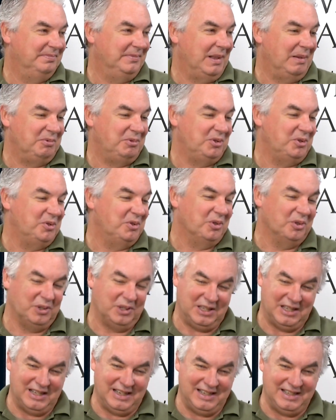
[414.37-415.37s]
I'm sure you're going to
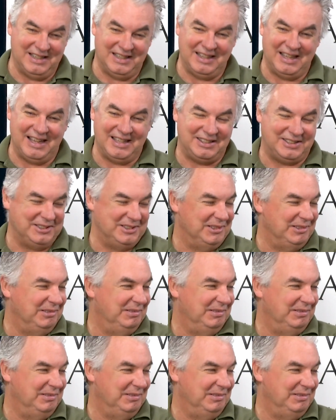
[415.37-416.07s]
get into that too.